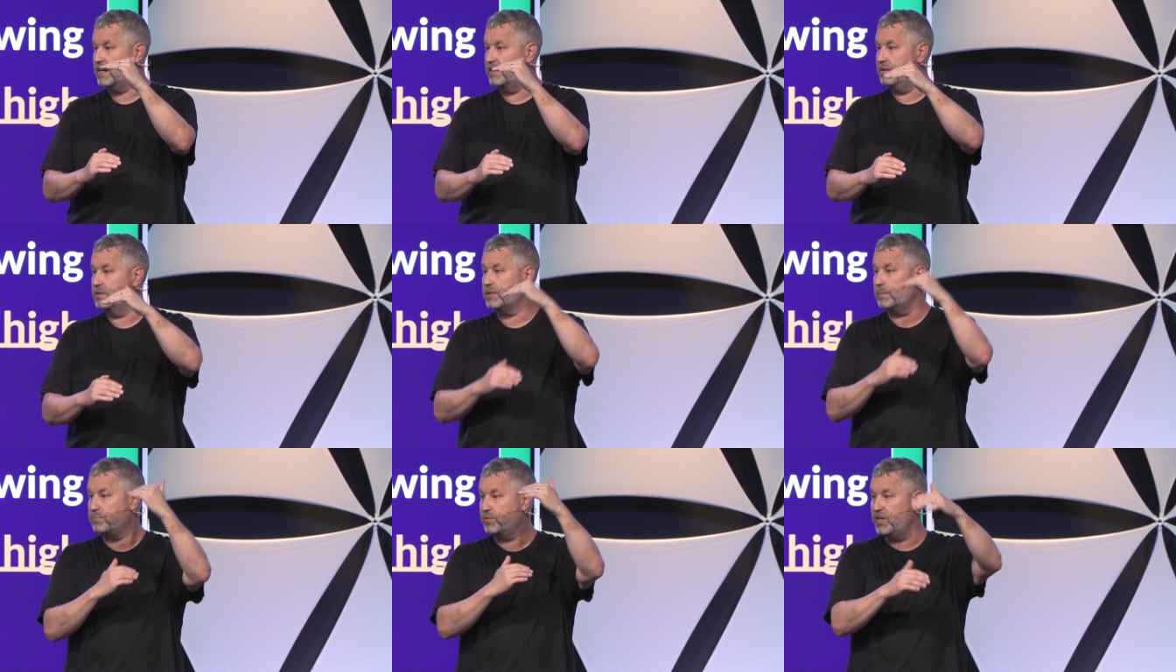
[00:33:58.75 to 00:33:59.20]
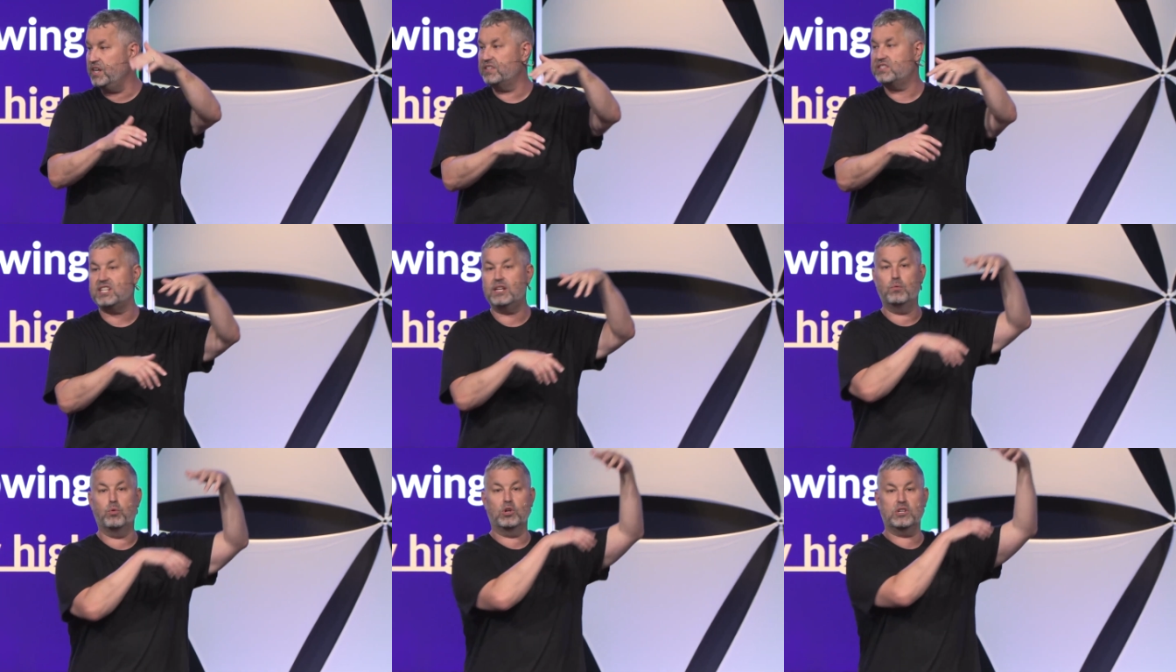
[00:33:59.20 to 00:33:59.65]
Now, he was a
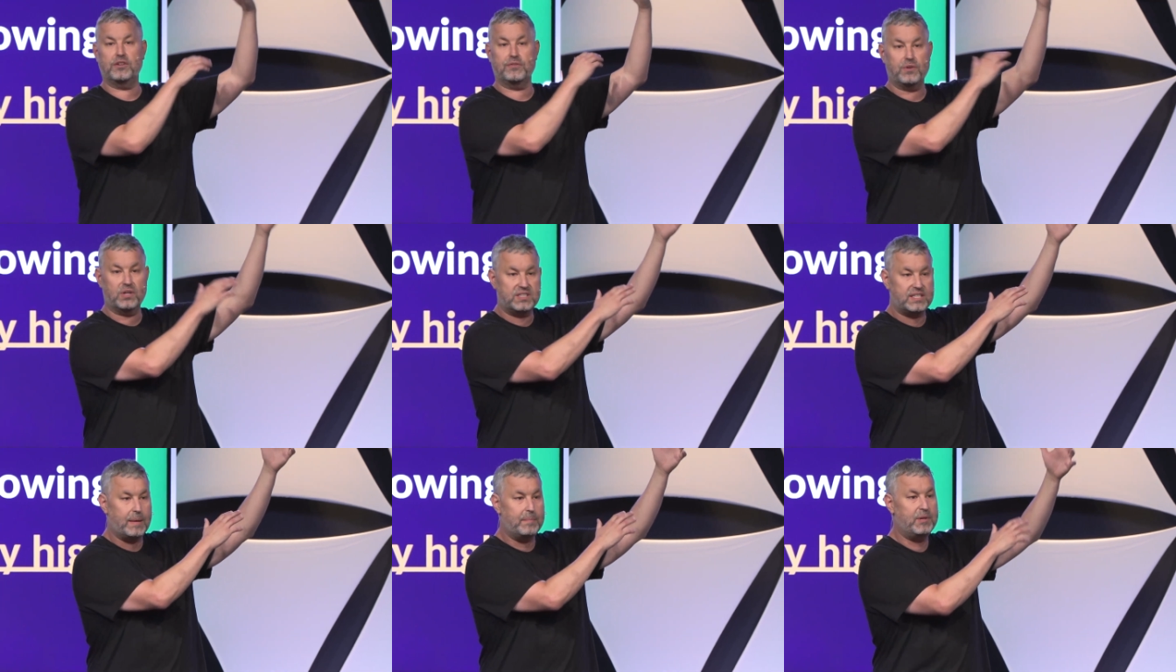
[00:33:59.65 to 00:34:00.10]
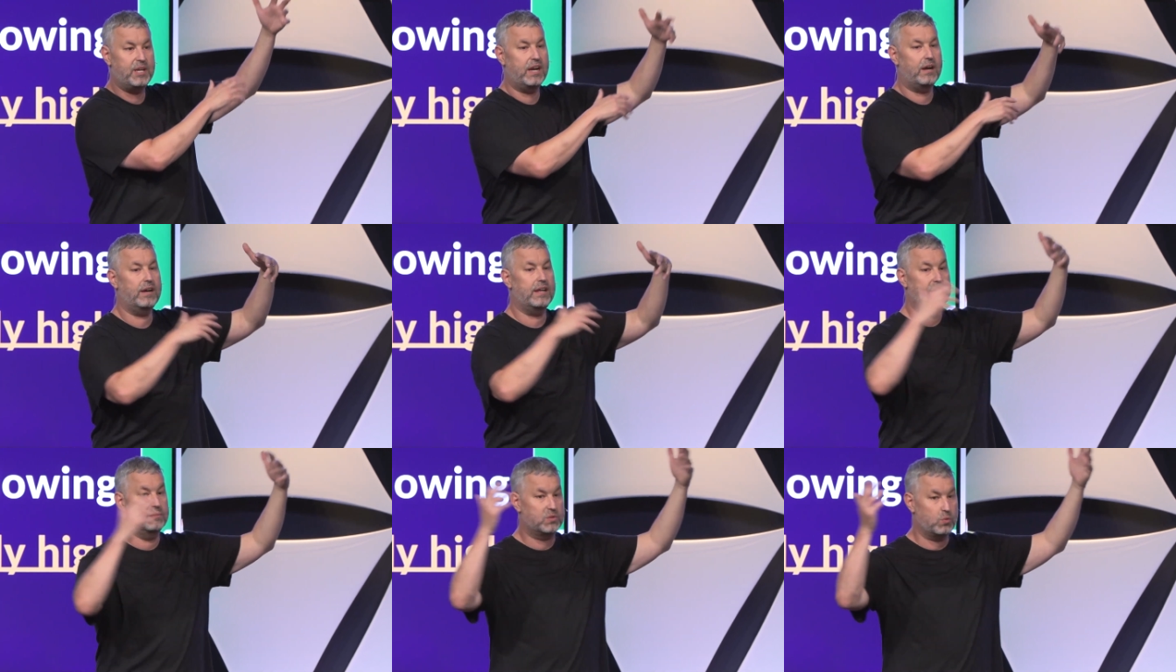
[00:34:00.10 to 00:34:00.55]
priest, he worked at their
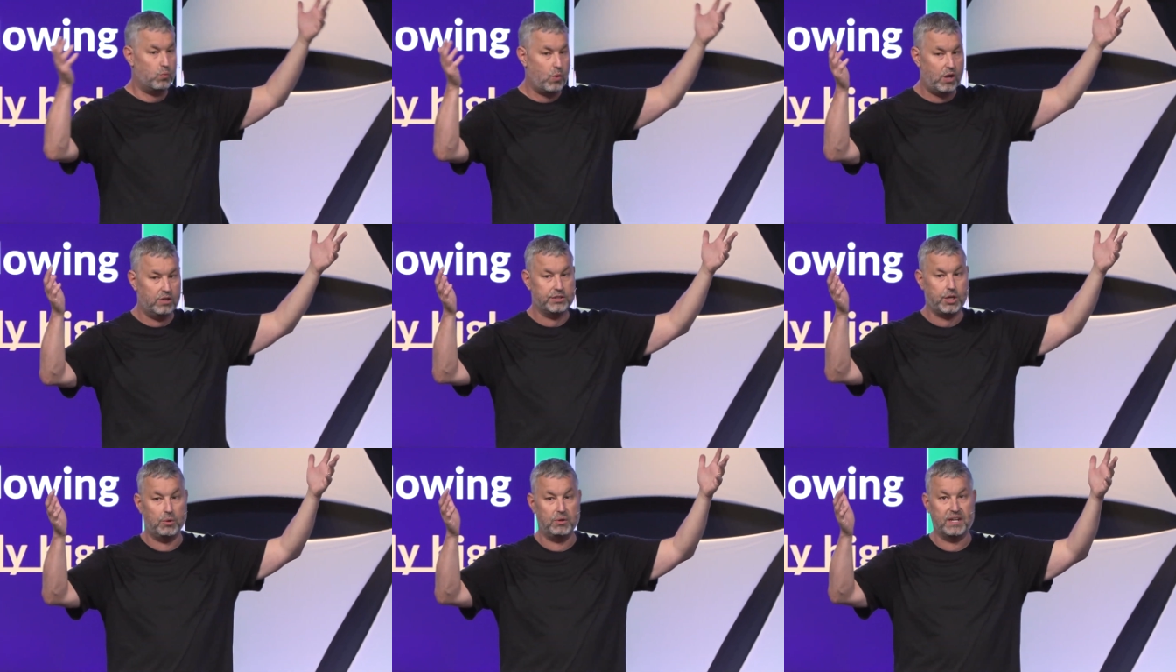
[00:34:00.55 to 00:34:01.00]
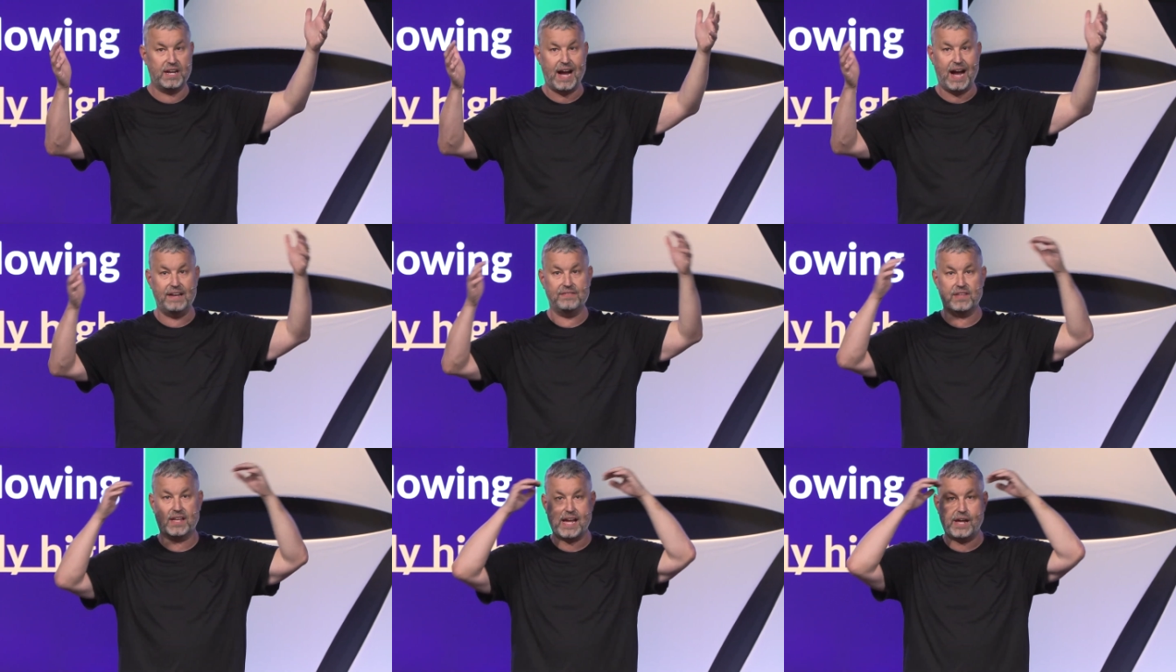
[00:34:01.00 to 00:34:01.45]
seminary, he was a well known
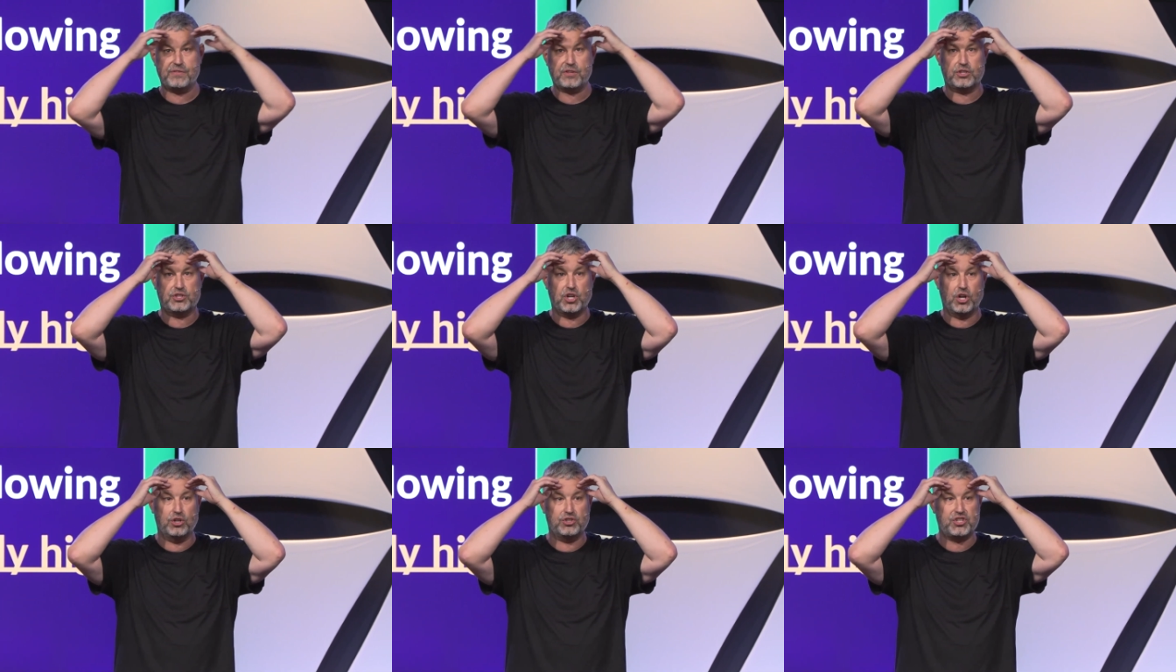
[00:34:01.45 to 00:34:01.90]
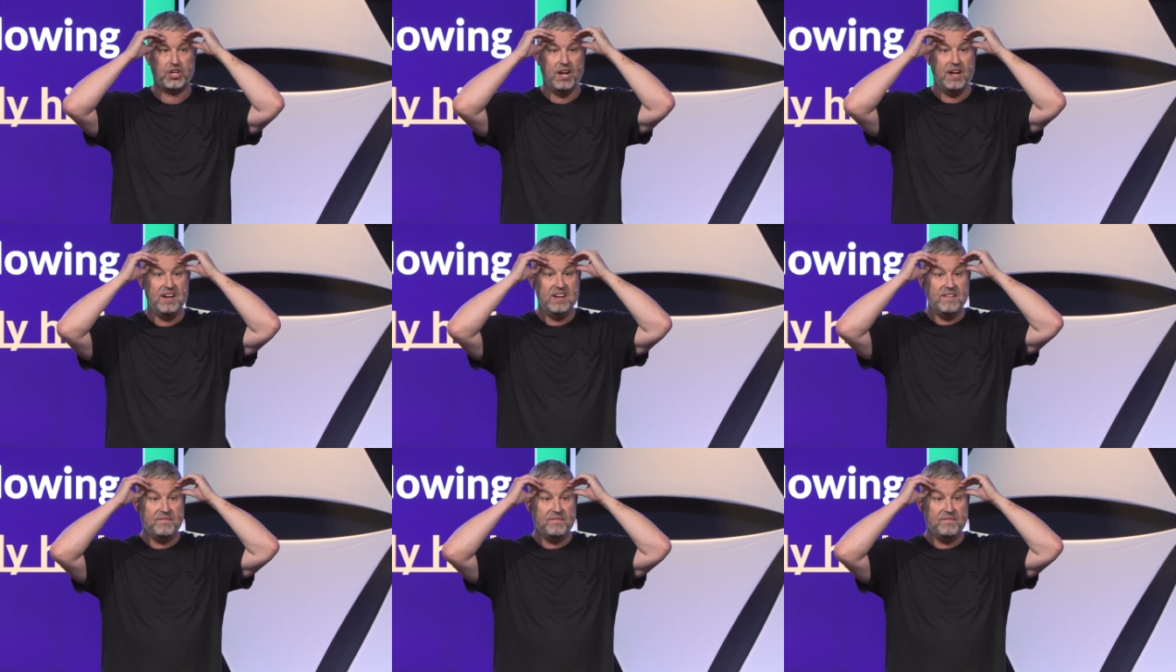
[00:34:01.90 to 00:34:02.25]
guy in the Catholic Church.